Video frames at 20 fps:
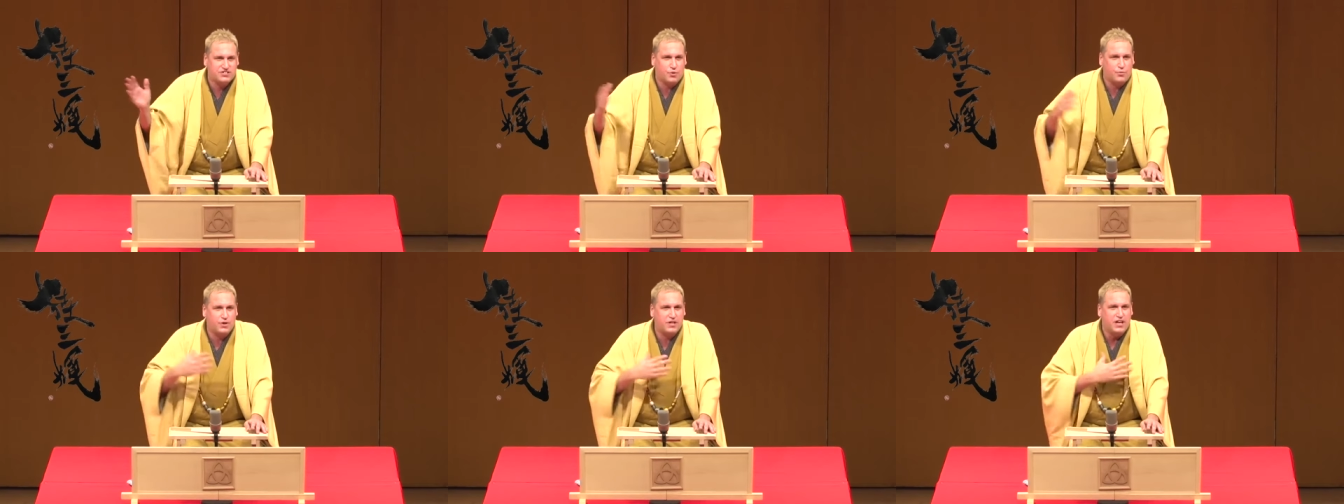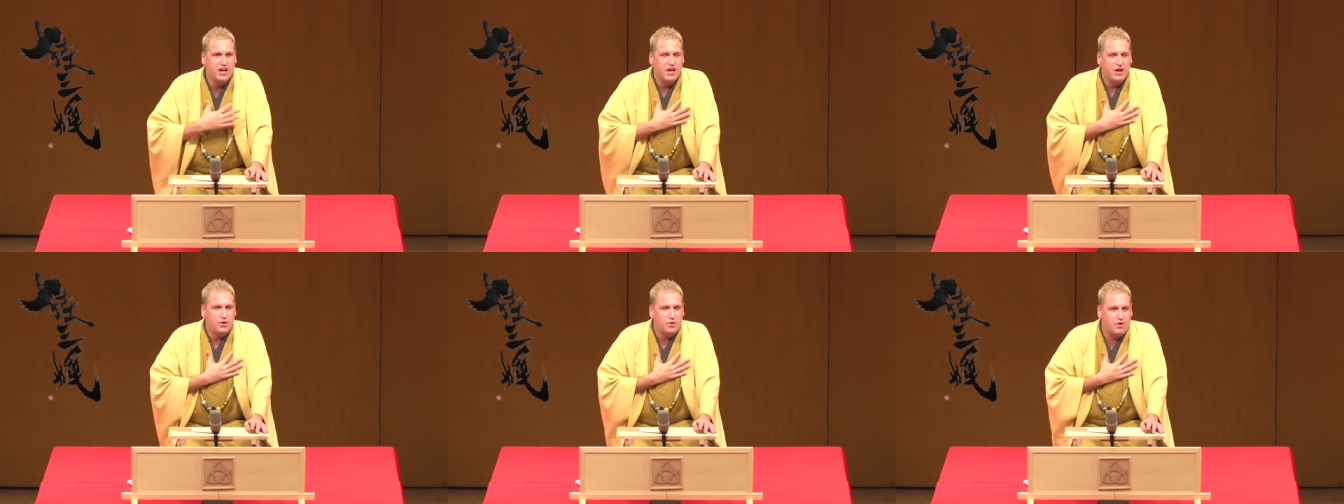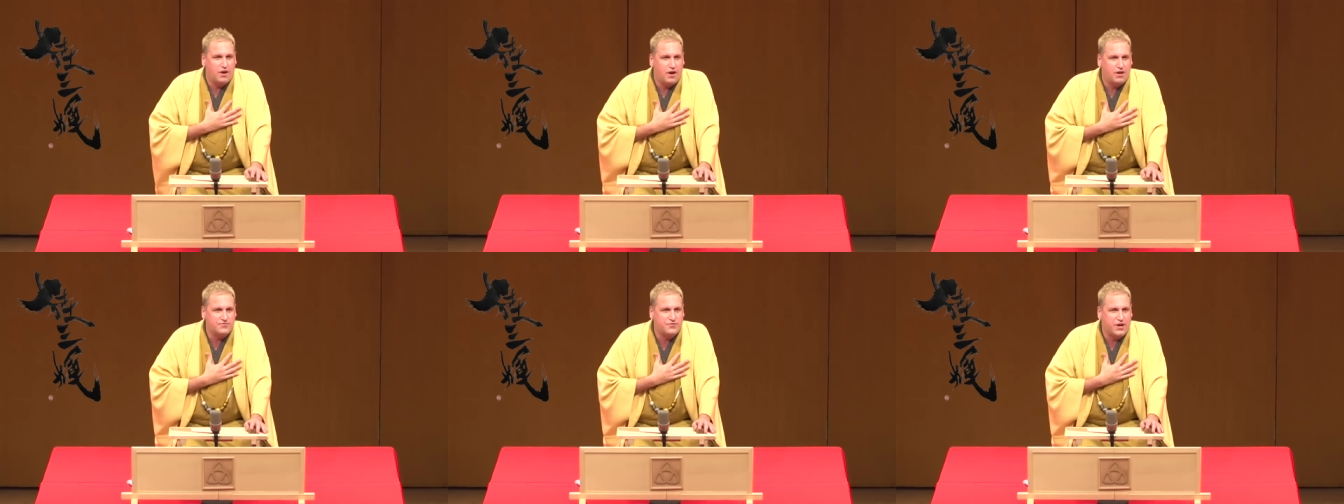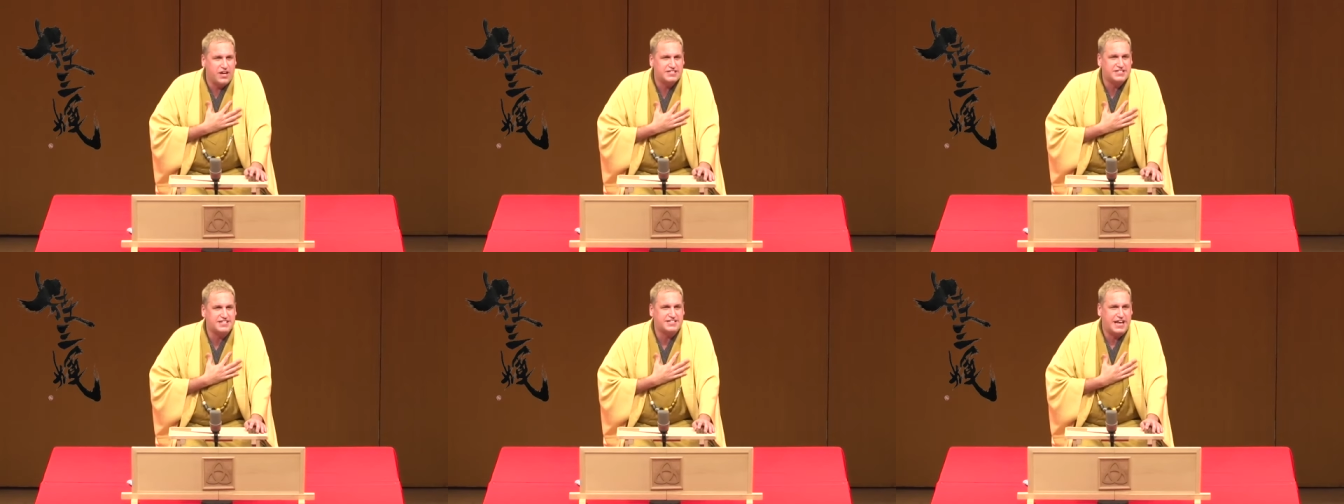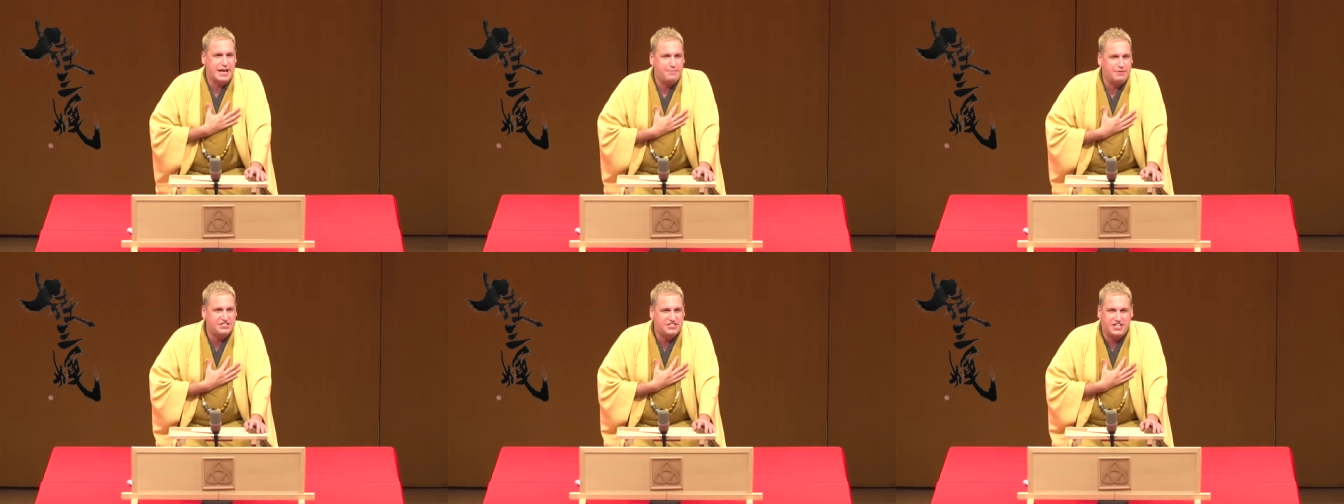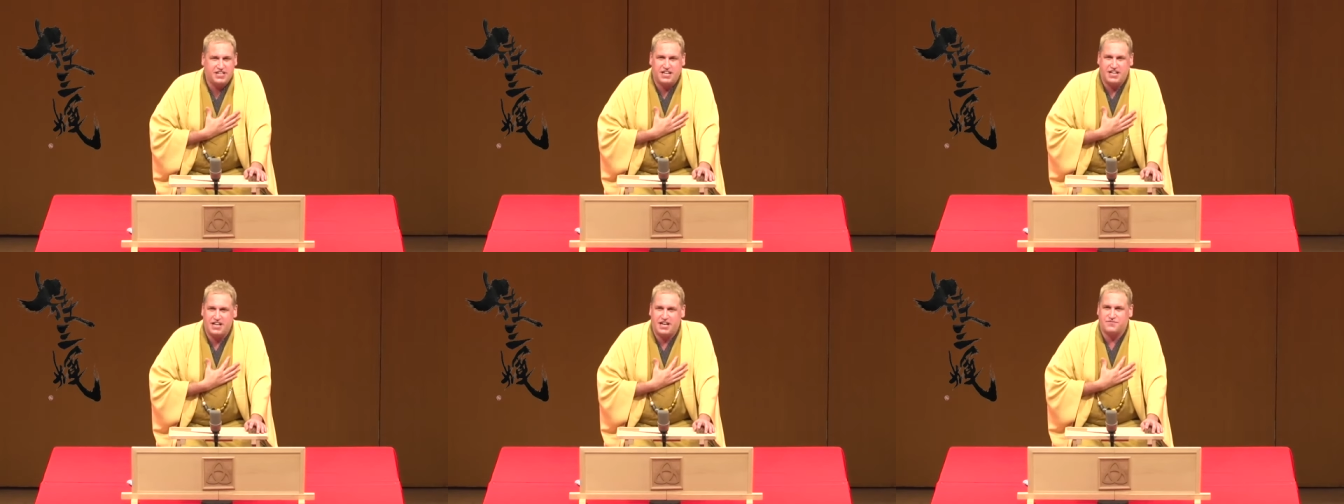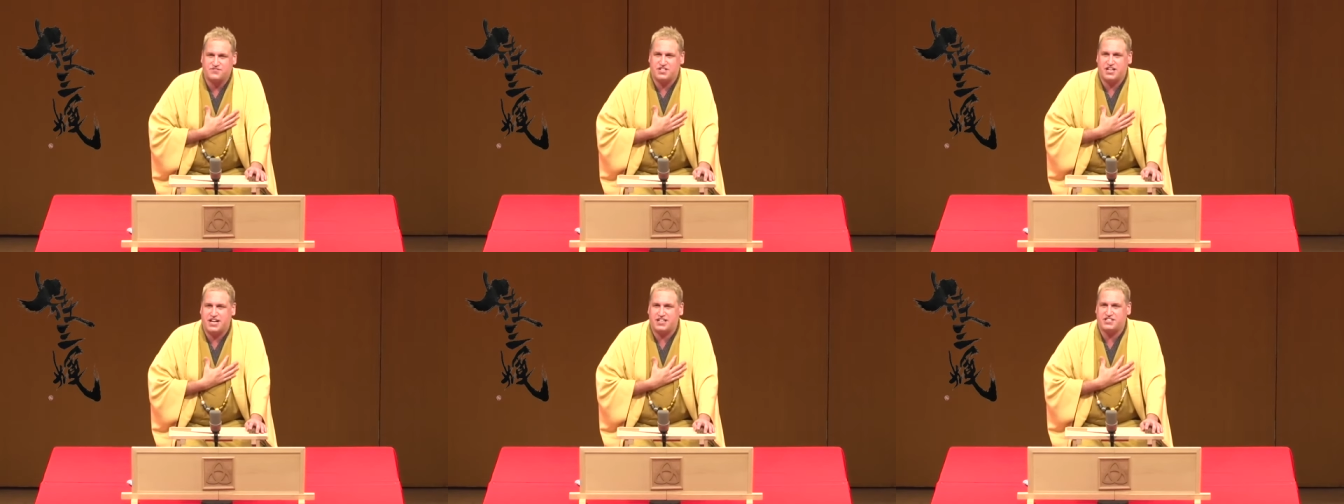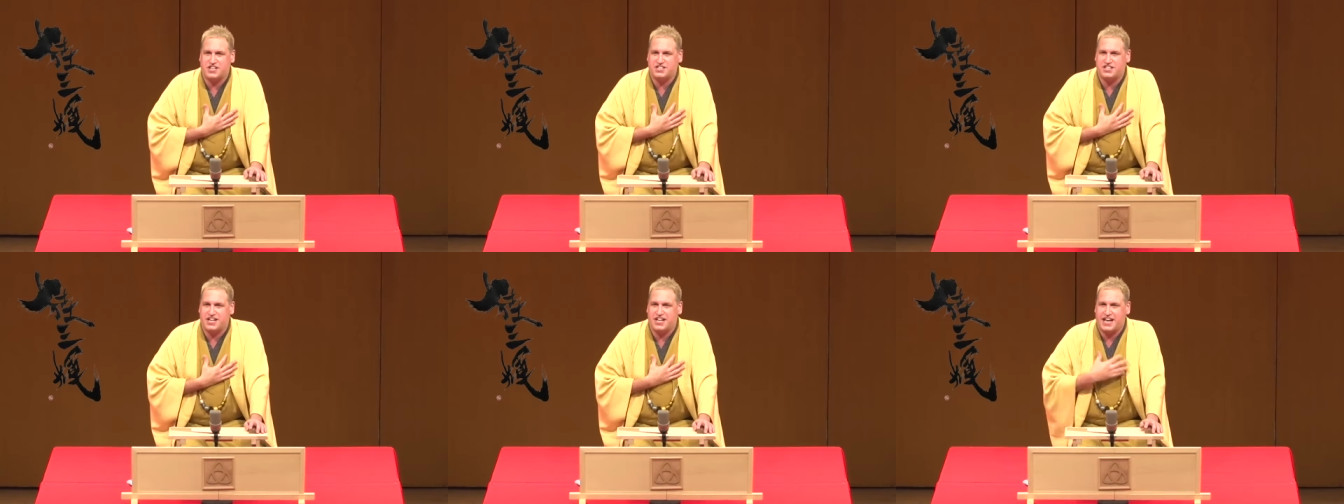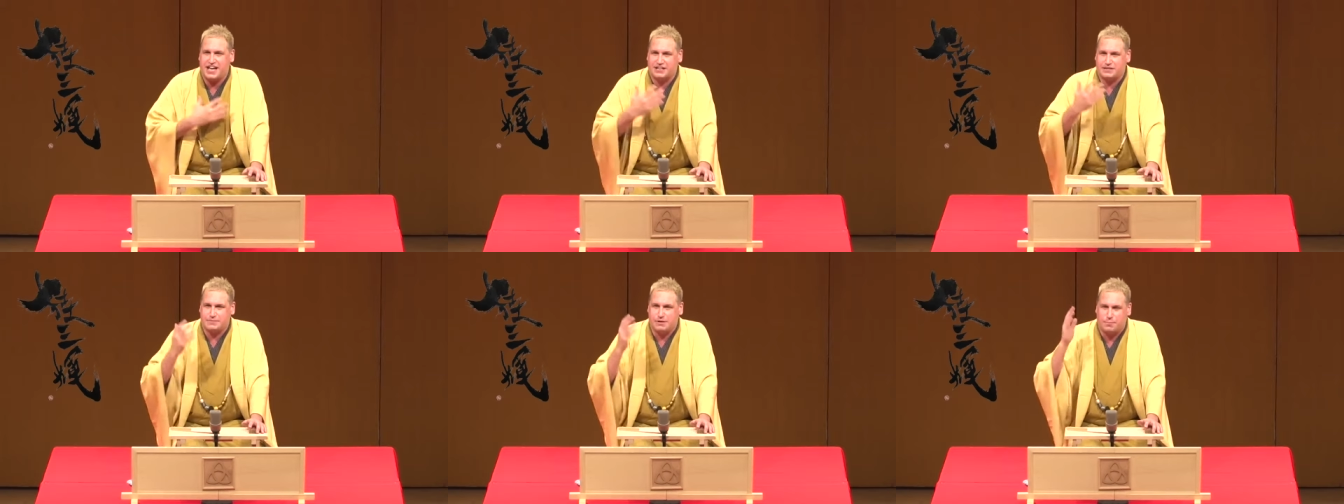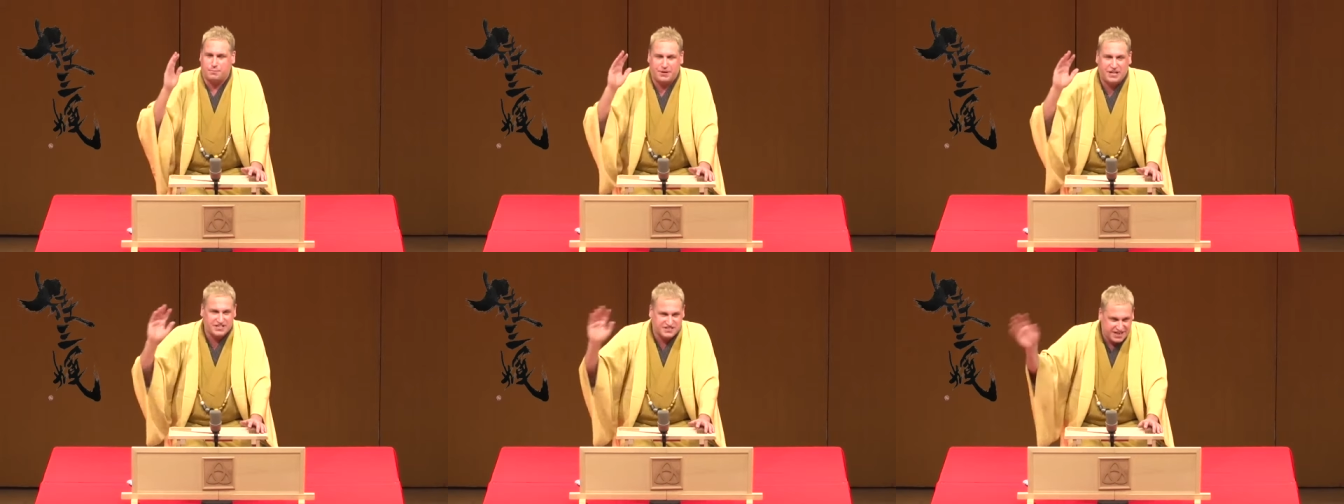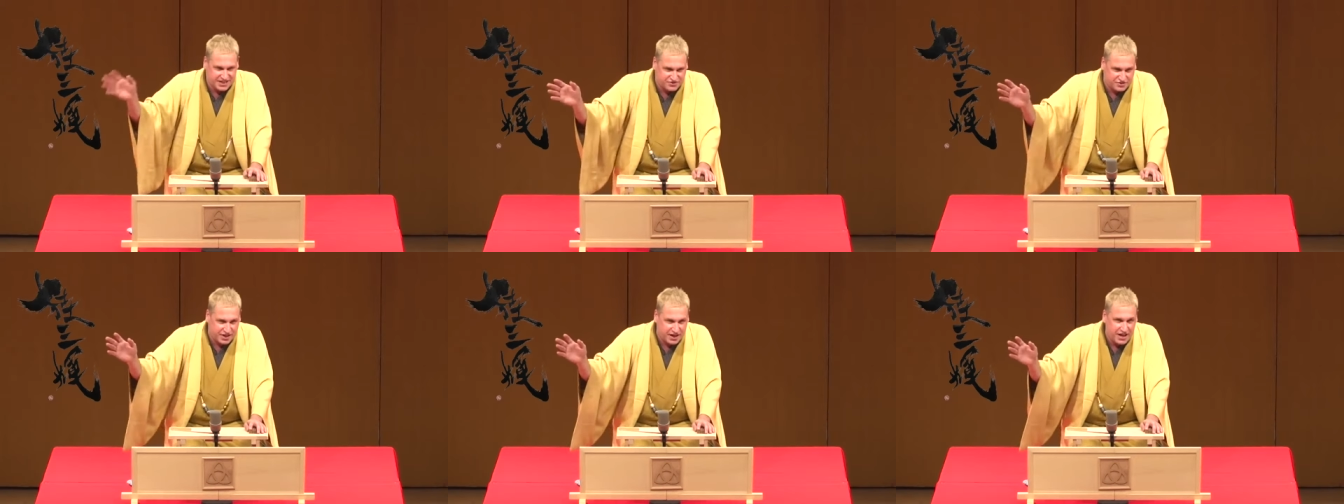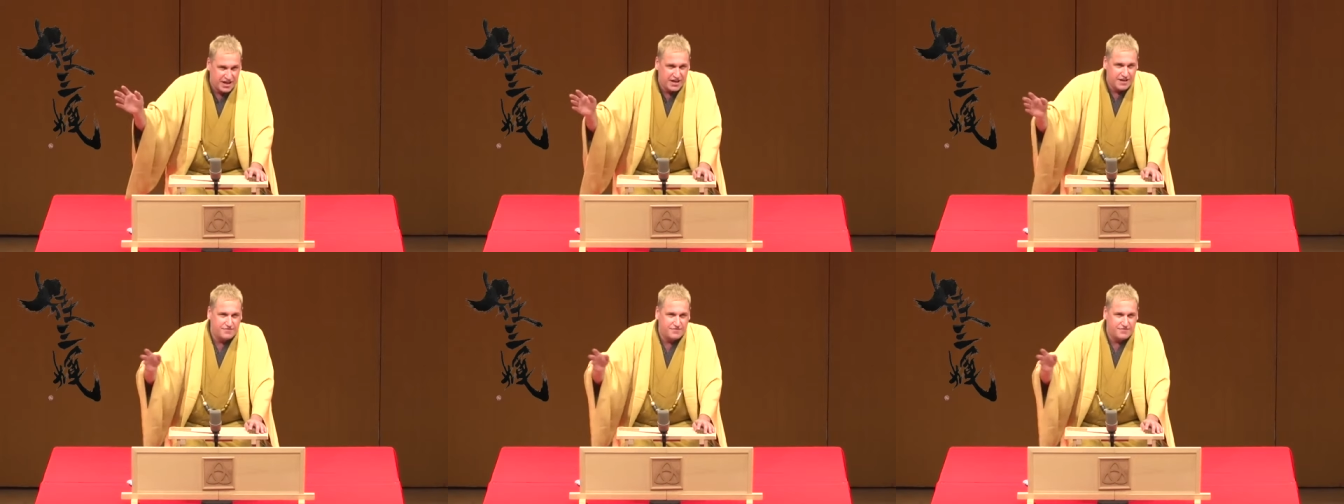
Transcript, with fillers: So we, for us, it's A, B, C, D, E, F, G, H, I, J, K, L, M, N, O, P, etc.